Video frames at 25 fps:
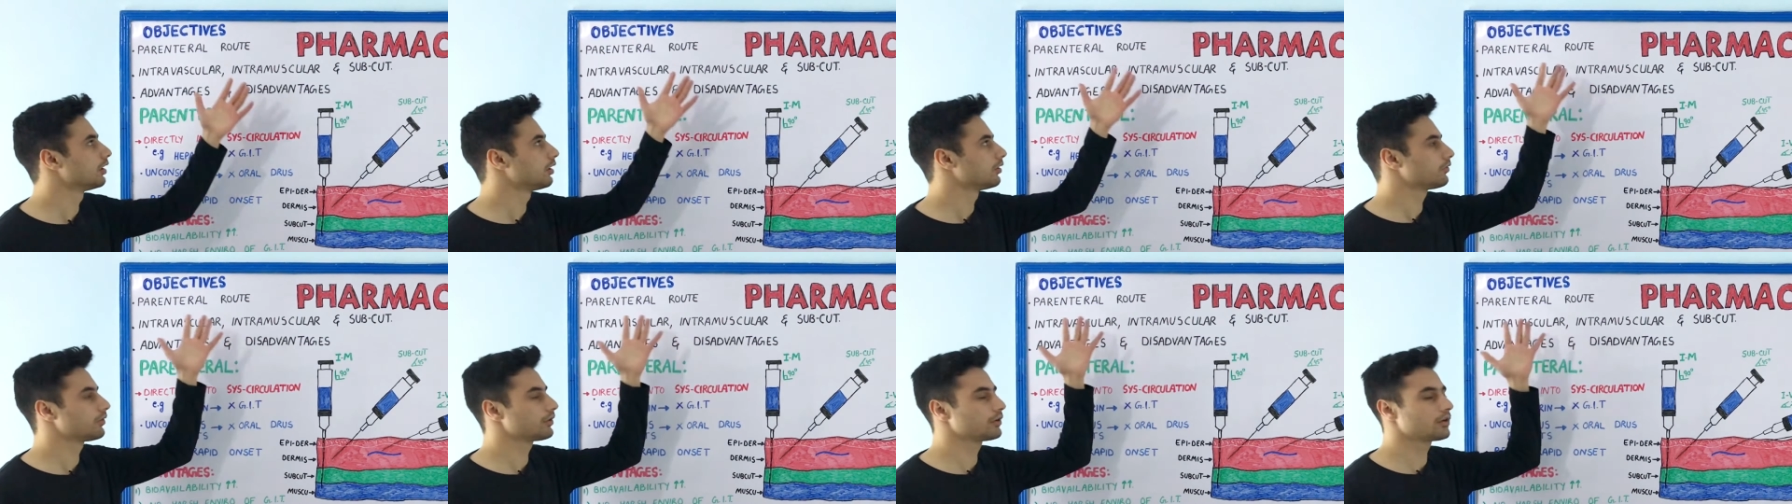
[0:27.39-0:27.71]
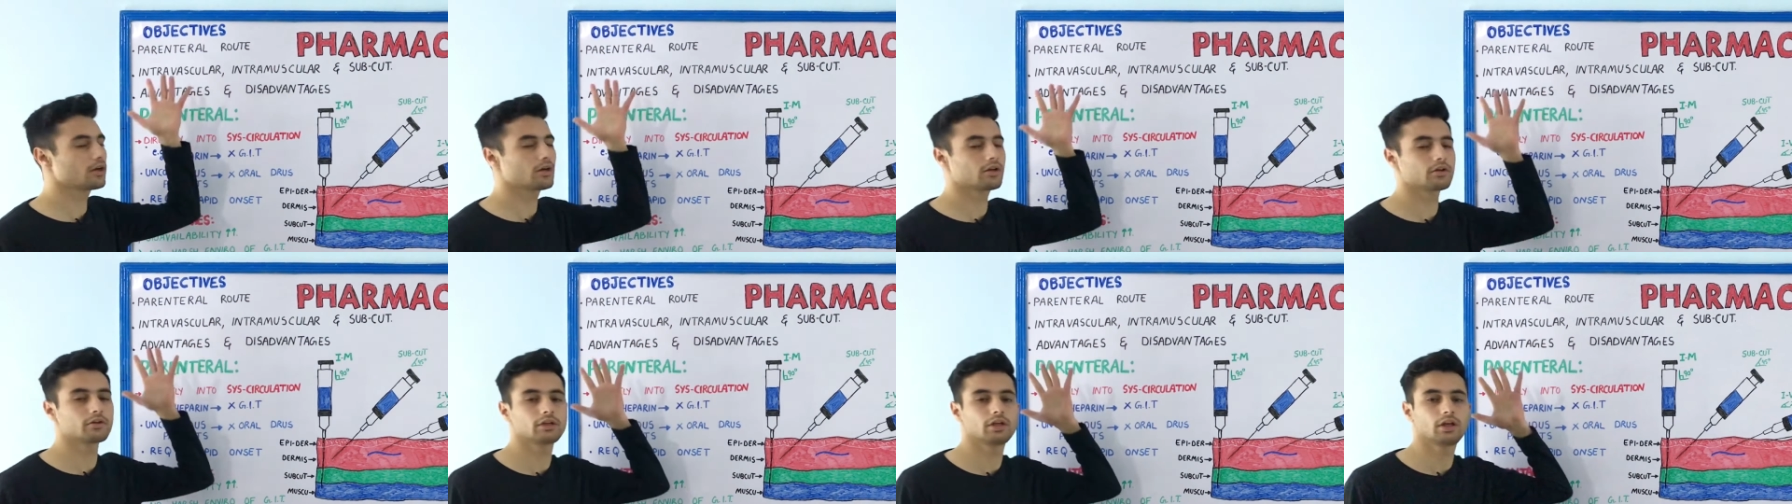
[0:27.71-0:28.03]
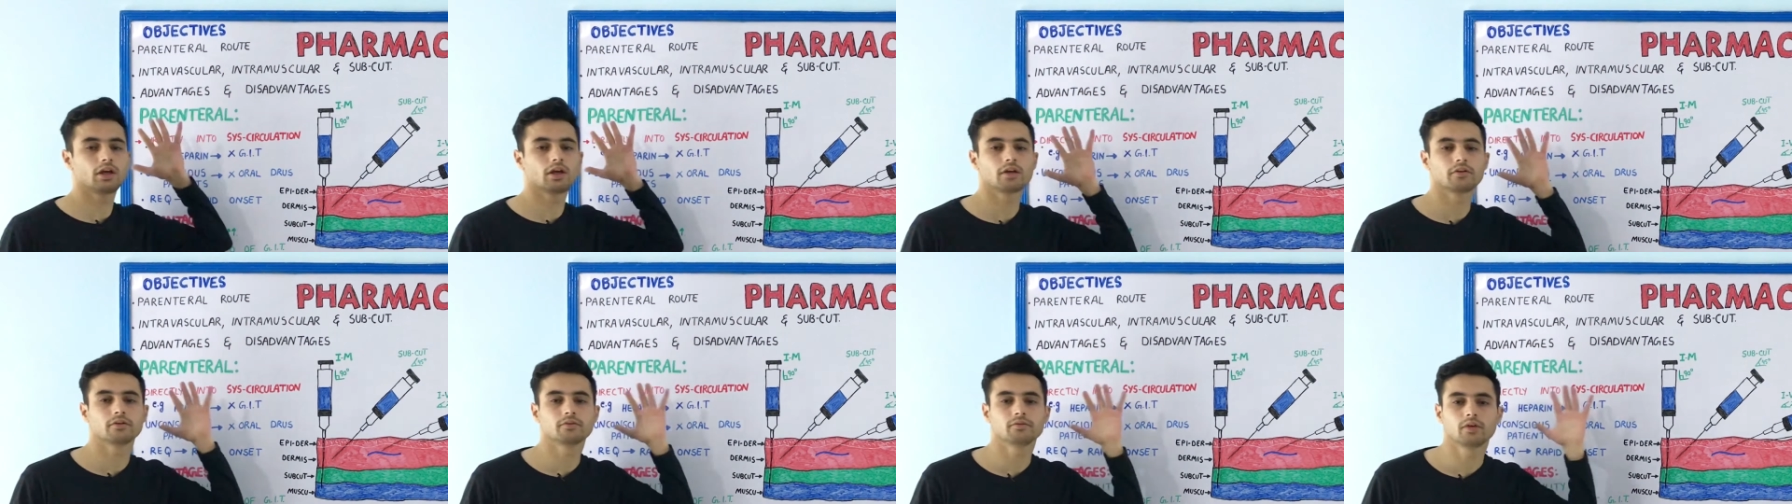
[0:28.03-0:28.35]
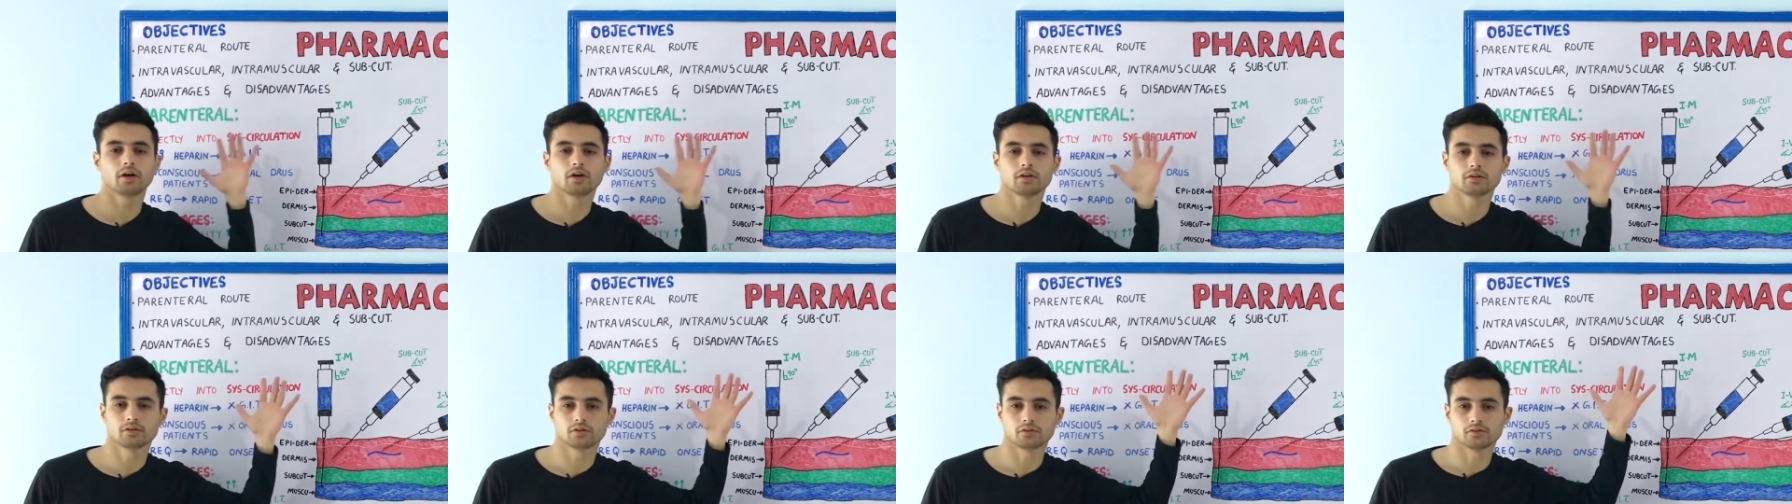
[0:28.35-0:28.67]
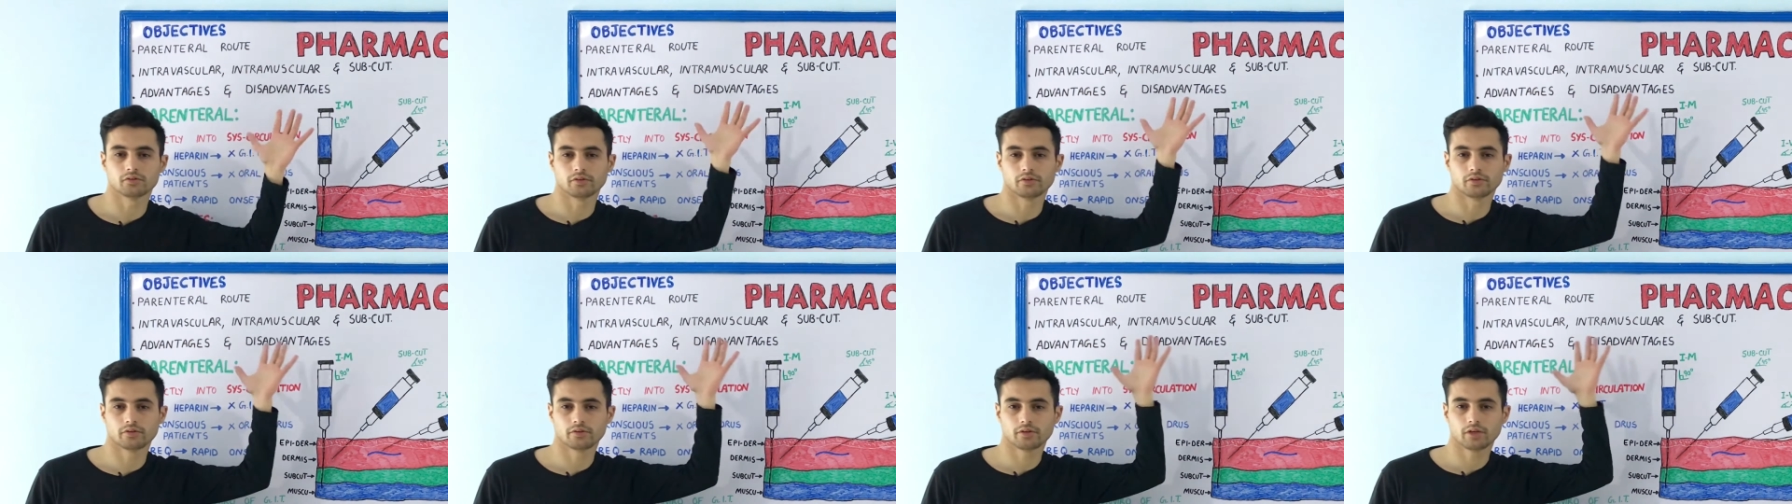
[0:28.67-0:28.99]
what are the
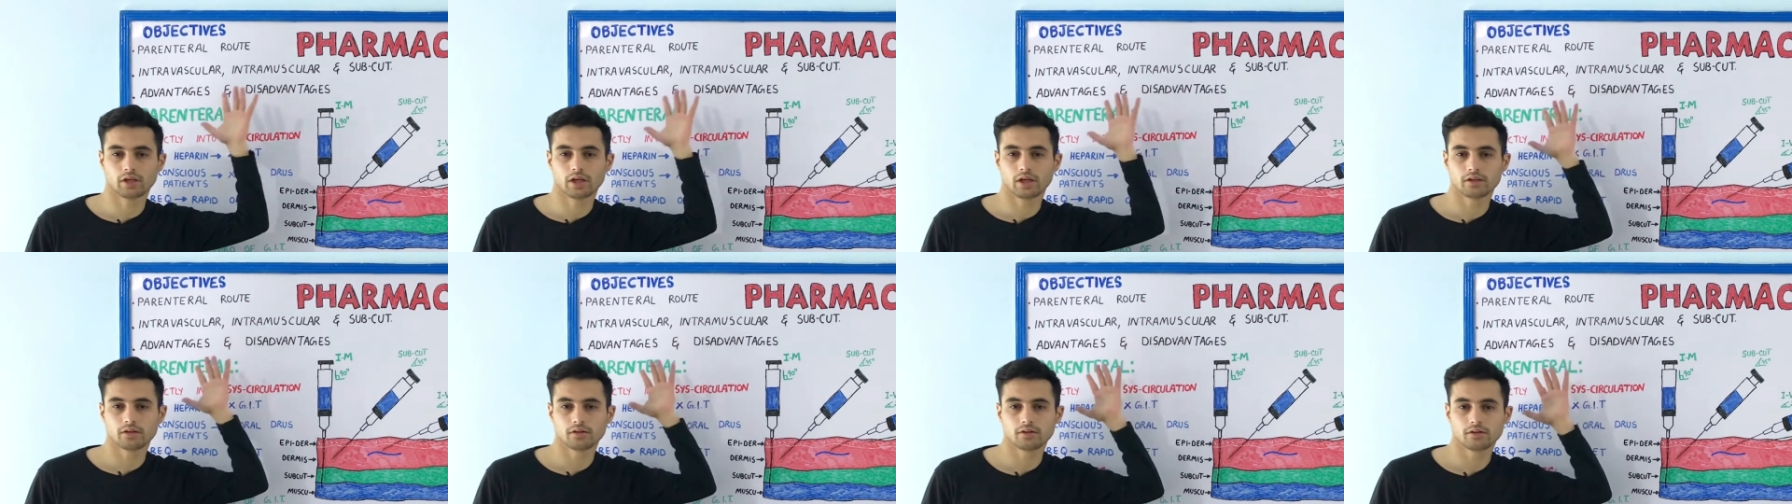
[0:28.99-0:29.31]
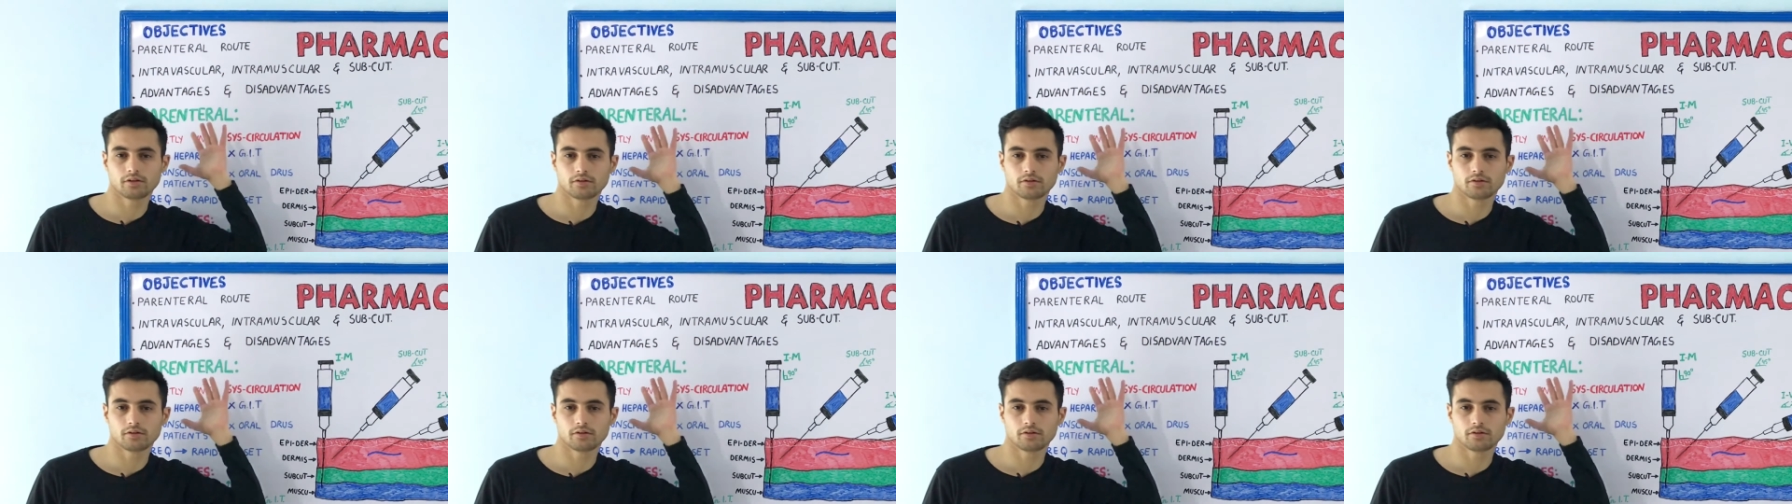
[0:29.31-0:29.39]
advantages and